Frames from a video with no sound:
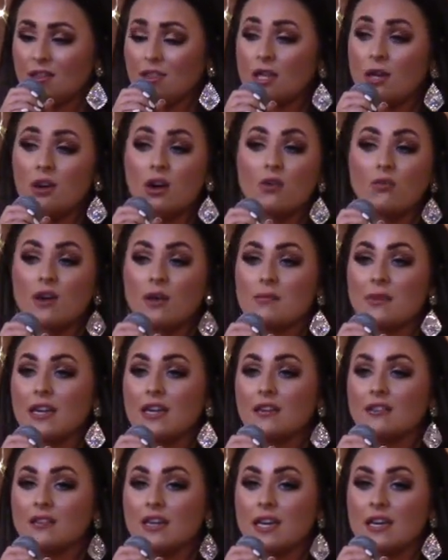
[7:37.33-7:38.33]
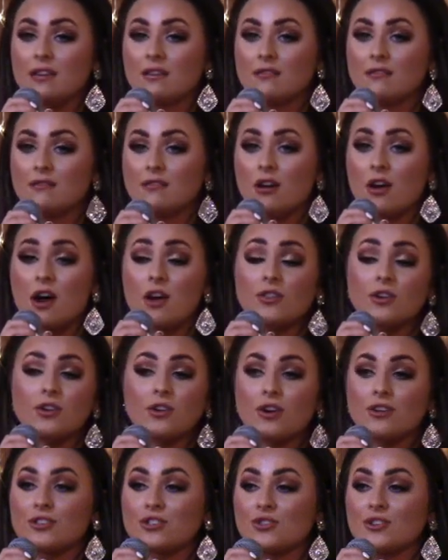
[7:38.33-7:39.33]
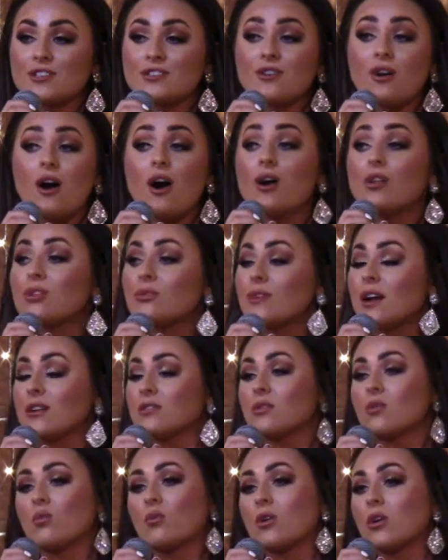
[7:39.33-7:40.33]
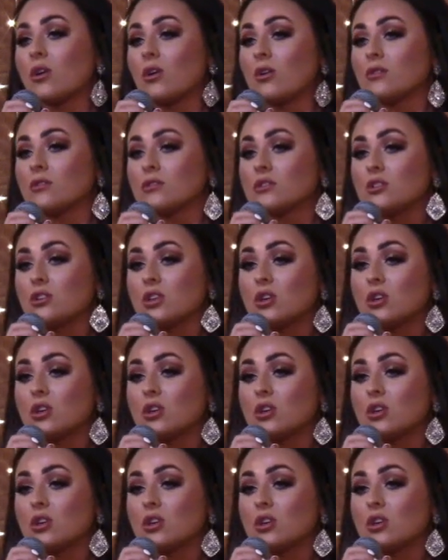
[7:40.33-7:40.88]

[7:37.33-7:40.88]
There are women in other countries all around the world